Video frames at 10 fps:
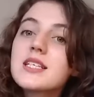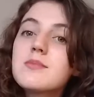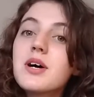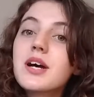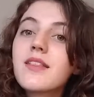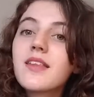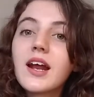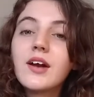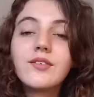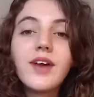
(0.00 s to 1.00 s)
book that
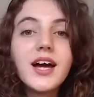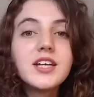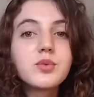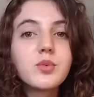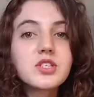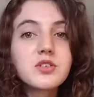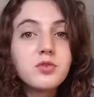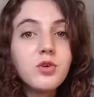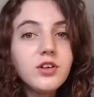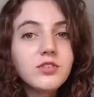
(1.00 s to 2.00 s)
I read was The
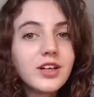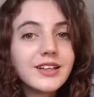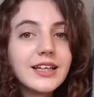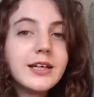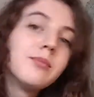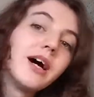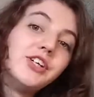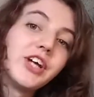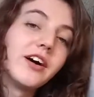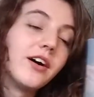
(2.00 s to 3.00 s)
Fall of Gondolin by
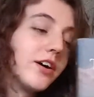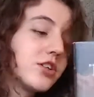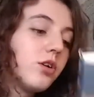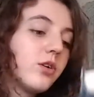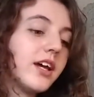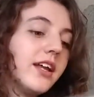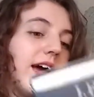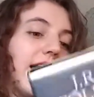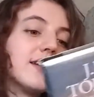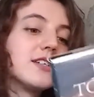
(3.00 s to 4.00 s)
J.R.R. Tolkien,
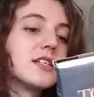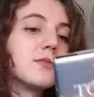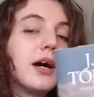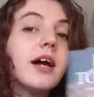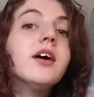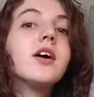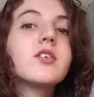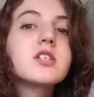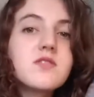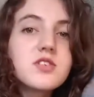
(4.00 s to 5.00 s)
edited by
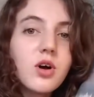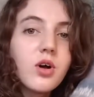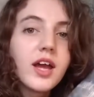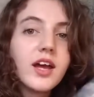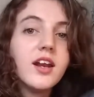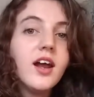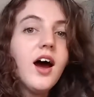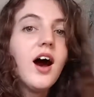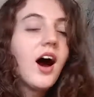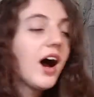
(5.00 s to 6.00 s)
Christopher Tolkien.
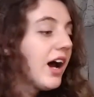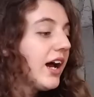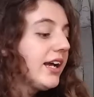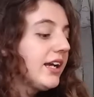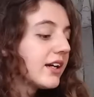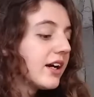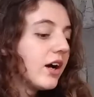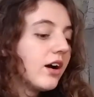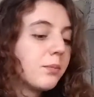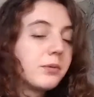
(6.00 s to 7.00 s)
I
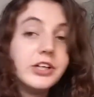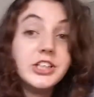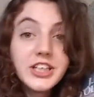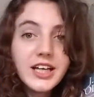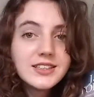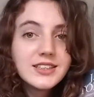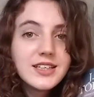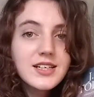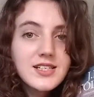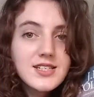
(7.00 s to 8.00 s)
appreciated
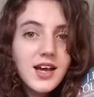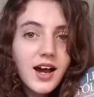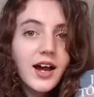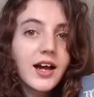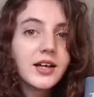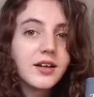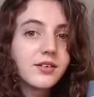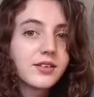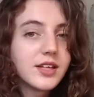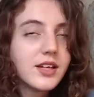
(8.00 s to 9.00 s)
this. I
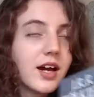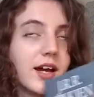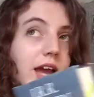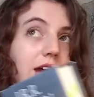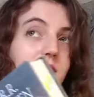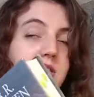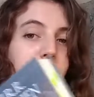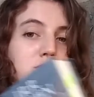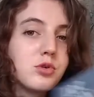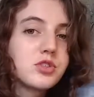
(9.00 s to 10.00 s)
think I gave this
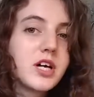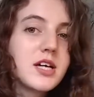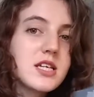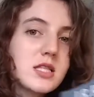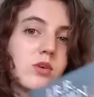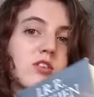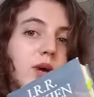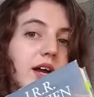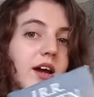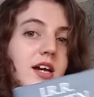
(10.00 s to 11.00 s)
one 4 stars. It's one of
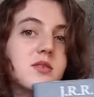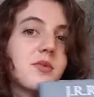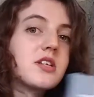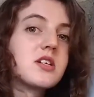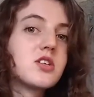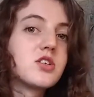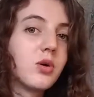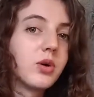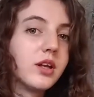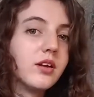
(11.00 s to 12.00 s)
my highest rated
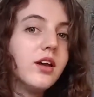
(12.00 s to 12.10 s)
Tolkien